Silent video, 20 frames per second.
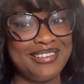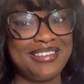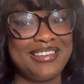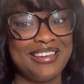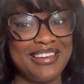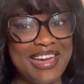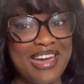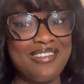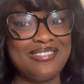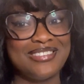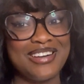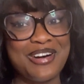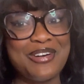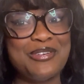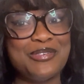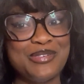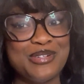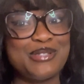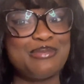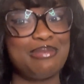Kevin
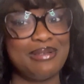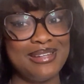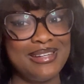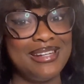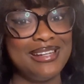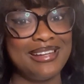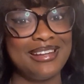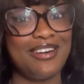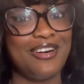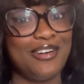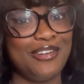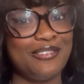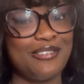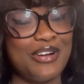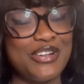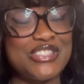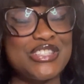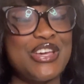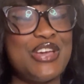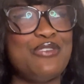Owens was pinning Cody
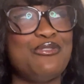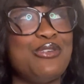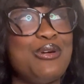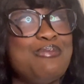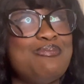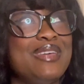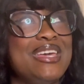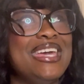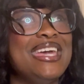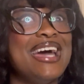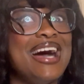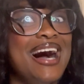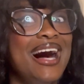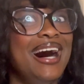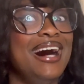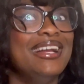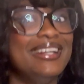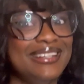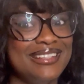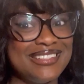Rhodes. If we're being
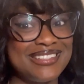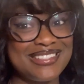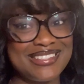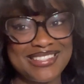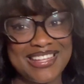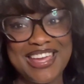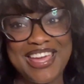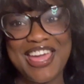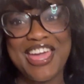honest.